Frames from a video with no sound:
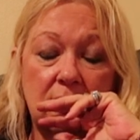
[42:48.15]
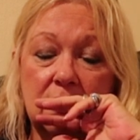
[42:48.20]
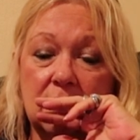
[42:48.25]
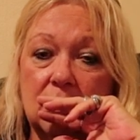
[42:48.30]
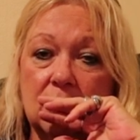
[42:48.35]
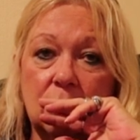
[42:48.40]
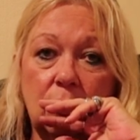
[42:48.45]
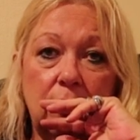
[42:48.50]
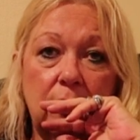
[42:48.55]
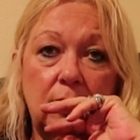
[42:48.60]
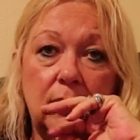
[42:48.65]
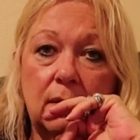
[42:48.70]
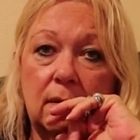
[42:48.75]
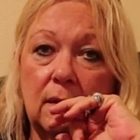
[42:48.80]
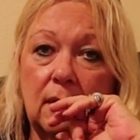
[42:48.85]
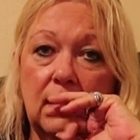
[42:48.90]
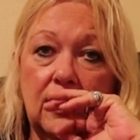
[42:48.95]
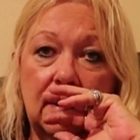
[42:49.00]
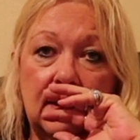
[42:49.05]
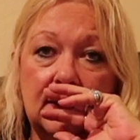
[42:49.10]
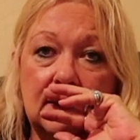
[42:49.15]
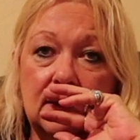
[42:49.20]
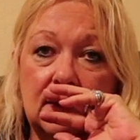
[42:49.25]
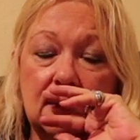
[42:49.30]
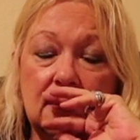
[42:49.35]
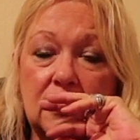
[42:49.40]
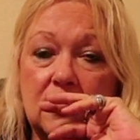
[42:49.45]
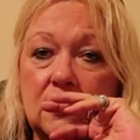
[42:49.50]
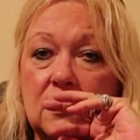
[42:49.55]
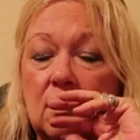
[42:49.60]
this is weird, guys.
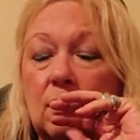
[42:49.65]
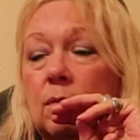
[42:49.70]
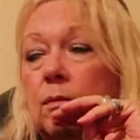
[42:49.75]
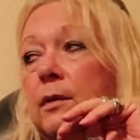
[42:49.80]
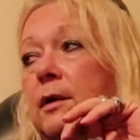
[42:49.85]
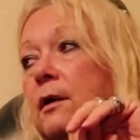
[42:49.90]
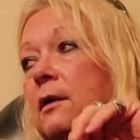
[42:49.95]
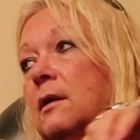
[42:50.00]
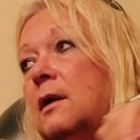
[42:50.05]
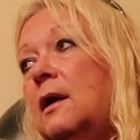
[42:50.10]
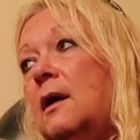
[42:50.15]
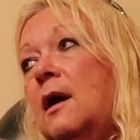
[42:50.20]
This is so weird.